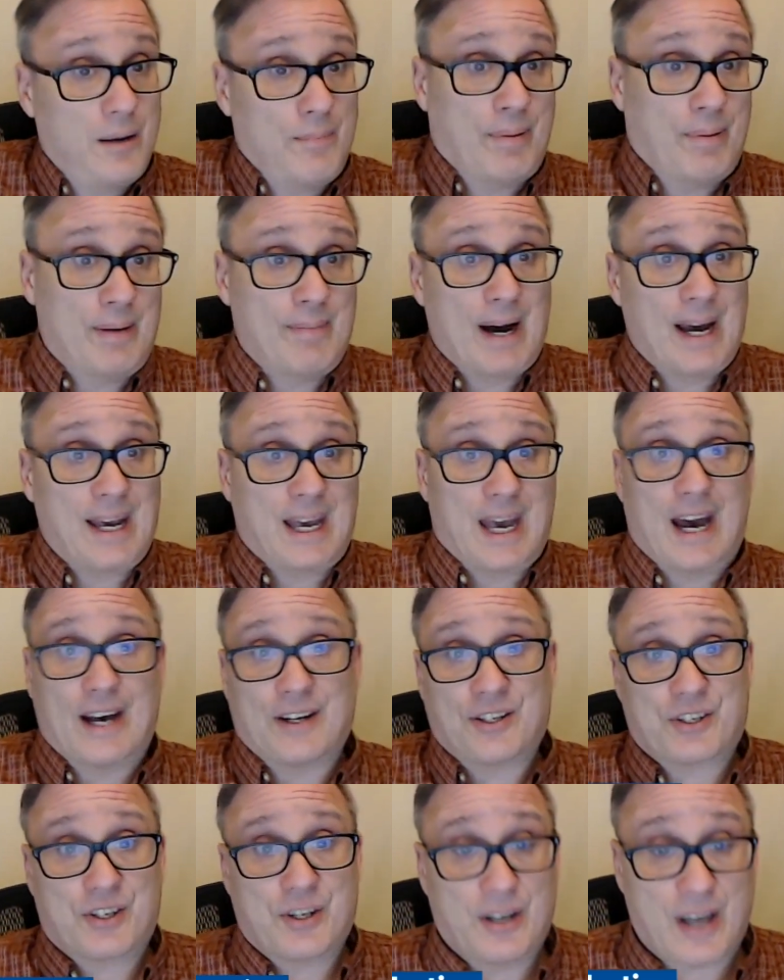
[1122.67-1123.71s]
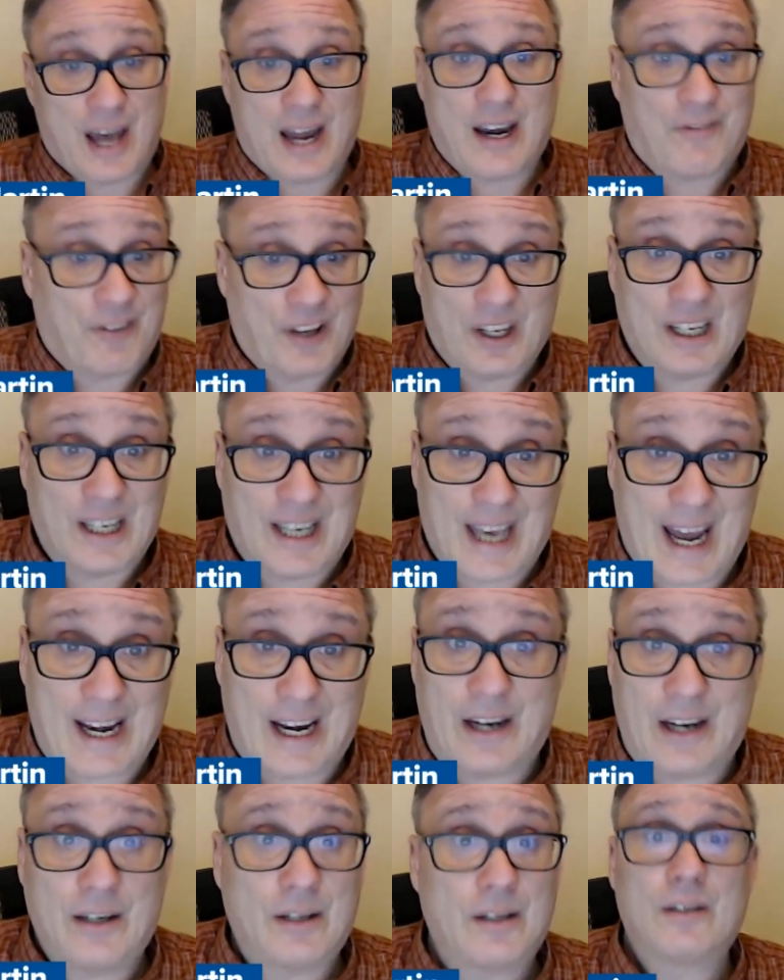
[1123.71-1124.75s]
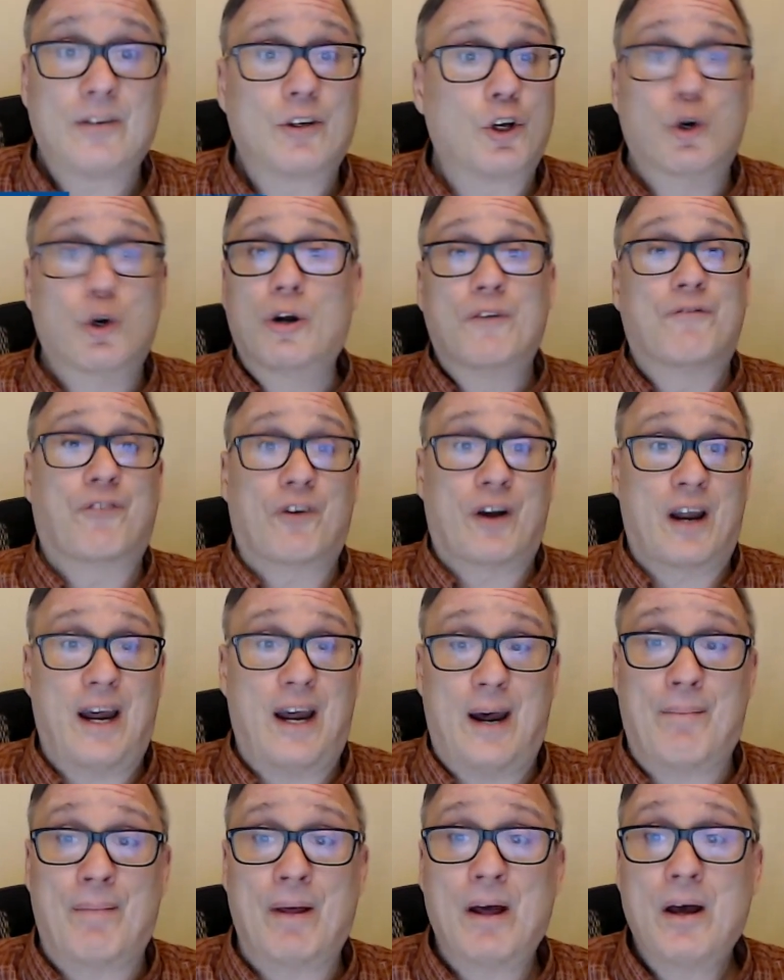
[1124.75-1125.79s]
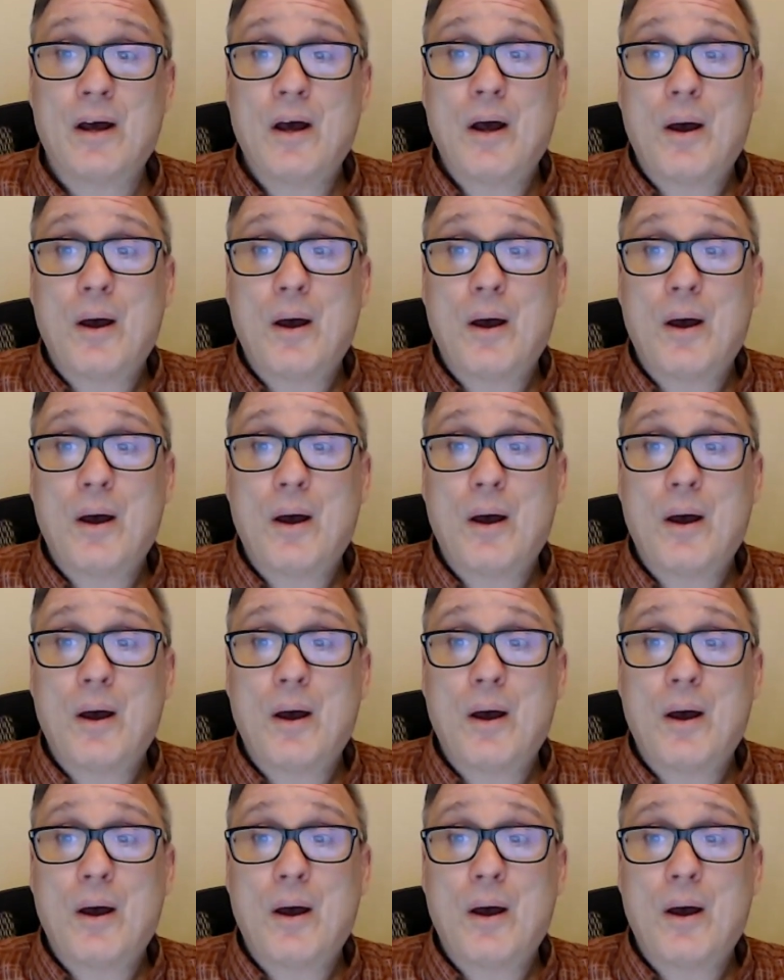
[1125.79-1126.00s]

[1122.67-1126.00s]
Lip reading: be my guest. And if he can get it, good for him.